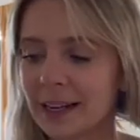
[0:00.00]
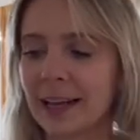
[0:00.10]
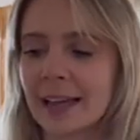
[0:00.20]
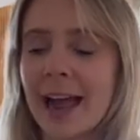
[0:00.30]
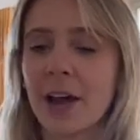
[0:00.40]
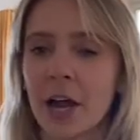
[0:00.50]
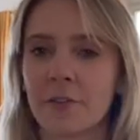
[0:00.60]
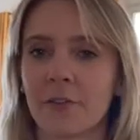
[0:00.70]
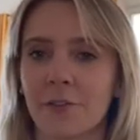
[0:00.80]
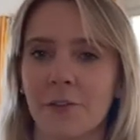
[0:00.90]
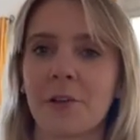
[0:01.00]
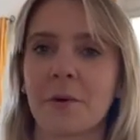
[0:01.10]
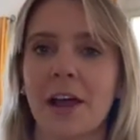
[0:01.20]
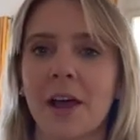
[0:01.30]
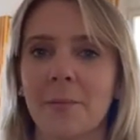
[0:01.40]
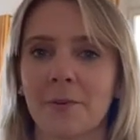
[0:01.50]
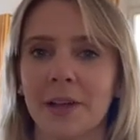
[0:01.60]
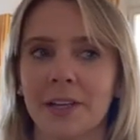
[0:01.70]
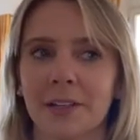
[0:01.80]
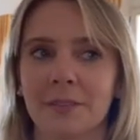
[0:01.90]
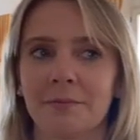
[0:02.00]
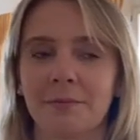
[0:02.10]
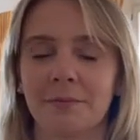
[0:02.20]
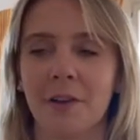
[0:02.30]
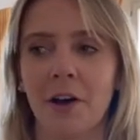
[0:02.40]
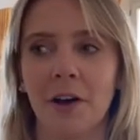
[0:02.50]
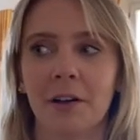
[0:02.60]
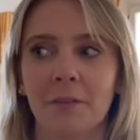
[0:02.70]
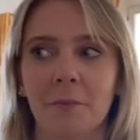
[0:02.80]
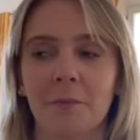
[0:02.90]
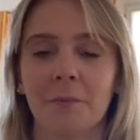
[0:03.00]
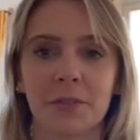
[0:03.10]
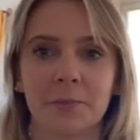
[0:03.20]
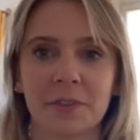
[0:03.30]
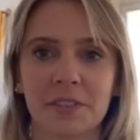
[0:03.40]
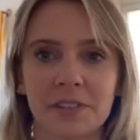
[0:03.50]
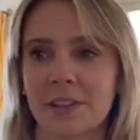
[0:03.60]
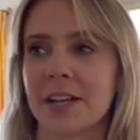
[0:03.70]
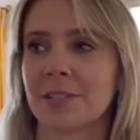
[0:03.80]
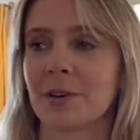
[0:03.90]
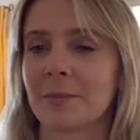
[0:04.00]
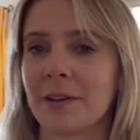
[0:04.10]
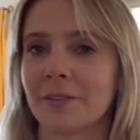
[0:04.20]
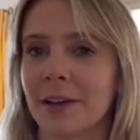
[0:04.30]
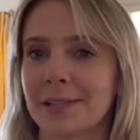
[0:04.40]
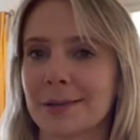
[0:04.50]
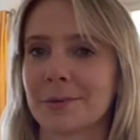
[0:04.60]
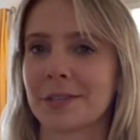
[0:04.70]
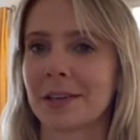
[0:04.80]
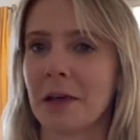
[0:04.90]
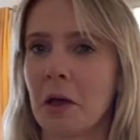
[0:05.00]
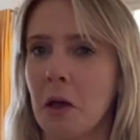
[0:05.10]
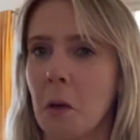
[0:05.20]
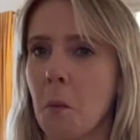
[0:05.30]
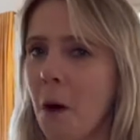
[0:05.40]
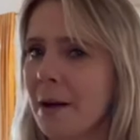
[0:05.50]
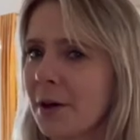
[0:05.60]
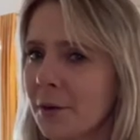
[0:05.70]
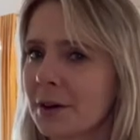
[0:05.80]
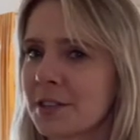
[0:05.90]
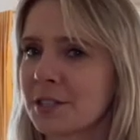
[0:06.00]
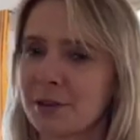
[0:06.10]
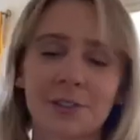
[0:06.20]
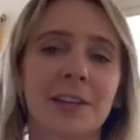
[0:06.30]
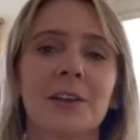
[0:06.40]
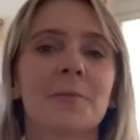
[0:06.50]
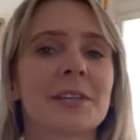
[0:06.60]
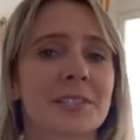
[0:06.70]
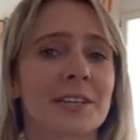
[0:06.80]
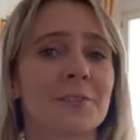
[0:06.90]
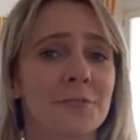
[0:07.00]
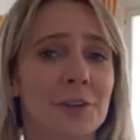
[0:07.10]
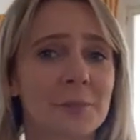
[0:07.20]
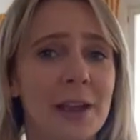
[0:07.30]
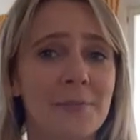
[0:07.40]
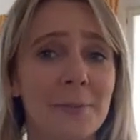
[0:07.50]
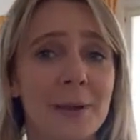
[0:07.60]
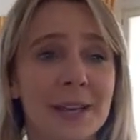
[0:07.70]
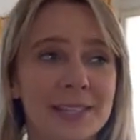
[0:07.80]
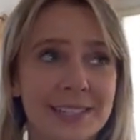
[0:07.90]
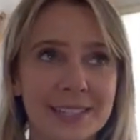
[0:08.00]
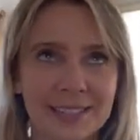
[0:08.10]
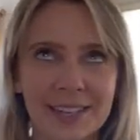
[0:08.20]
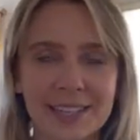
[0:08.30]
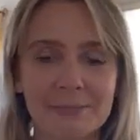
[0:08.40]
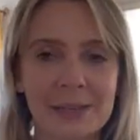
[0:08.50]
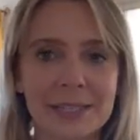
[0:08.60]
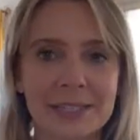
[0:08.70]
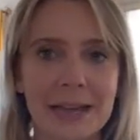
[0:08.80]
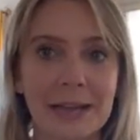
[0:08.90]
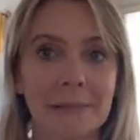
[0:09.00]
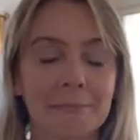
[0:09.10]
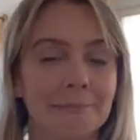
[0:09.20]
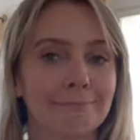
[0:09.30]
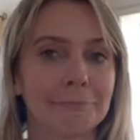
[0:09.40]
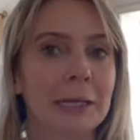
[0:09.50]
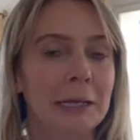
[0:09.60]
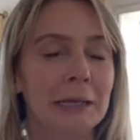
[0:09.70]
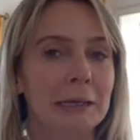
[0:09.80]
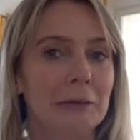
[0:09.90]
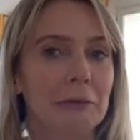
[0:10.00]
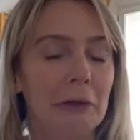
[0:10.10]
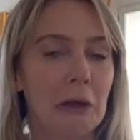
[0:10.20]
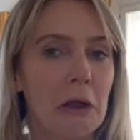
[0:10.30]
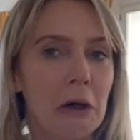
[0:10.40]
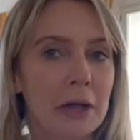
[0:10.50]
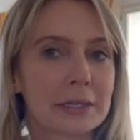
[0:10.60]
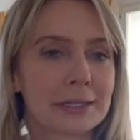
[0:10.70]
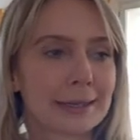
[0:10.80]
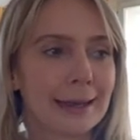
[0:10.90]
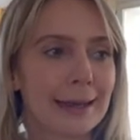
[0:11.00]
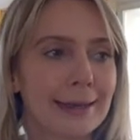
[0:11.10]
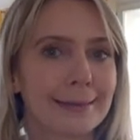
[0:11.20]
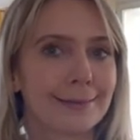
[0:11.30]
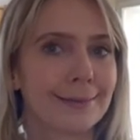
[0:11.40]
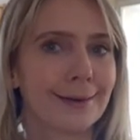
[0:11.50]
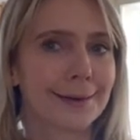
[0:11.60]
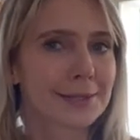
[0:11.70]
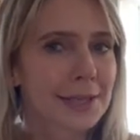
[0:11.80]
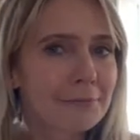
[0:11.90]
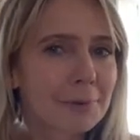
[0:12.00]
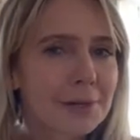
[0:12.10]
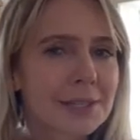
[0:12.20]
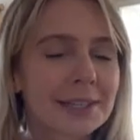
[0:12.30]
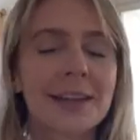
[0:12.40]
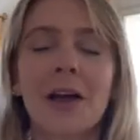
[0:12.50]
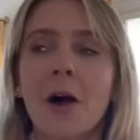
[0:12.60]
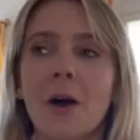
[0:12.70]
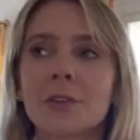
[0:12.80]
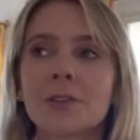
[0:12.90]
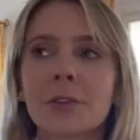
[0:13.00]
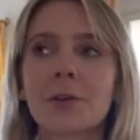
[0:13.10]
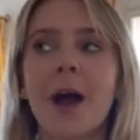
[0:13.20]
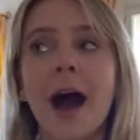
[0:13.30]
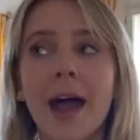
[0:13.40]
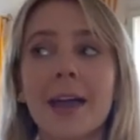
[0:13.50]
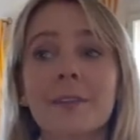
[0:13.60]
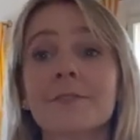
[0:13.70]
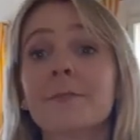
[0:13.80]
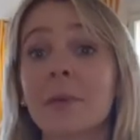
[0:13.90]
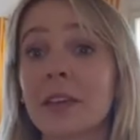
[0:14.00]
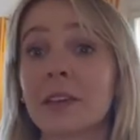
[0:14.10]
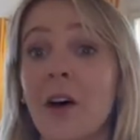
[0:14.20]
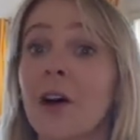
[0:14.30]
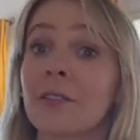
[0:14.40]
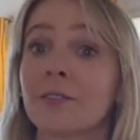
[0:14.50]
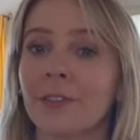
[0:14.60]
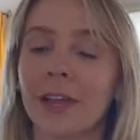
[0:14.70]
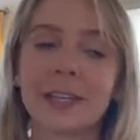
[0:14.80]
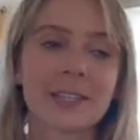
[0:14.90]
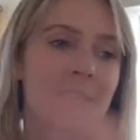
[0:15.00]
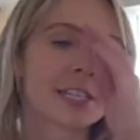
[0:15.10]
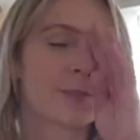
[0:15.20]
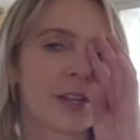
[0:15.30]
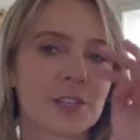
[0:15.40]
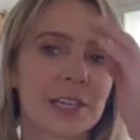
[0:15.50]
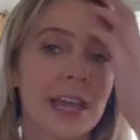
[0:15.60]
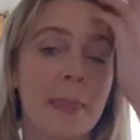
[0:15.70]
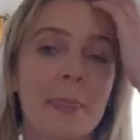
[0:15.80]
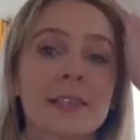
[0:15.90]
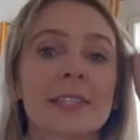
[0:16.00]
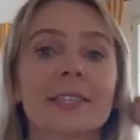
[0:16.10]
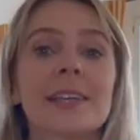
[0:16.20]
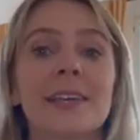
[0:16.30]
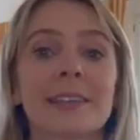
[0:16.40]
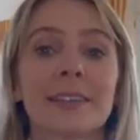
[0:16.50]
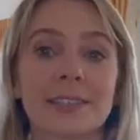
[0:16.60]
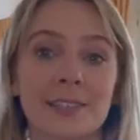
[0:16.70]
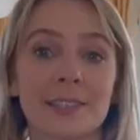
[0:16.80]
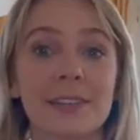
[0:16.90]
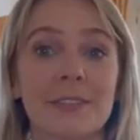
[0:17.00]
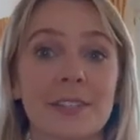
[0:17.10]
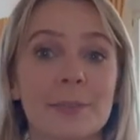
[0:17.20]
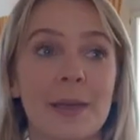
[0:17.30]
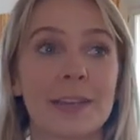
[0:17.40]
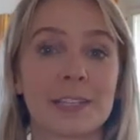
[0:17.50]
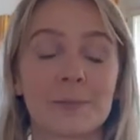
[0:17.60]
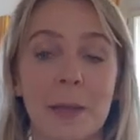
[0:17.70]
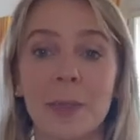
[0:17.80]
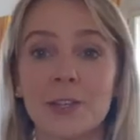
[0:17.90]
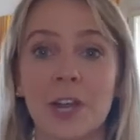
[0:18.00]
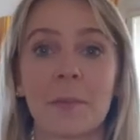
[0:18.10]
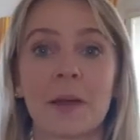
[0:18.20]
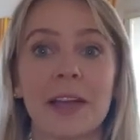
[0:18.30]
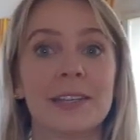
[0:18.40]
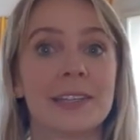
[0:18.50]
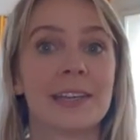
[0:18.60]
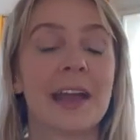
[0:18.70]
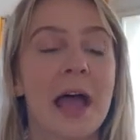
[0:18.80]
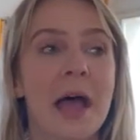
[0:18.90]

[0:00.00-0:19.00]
Like, I got it for free when I upgraded to business class on my flights. I was like, why am I going to this special line? Oh, because I can afford to pay for business class means I'm not a not safe person. Also, I have been on flights, especially, and this isn't even in Spain. In Spain, they check my ID.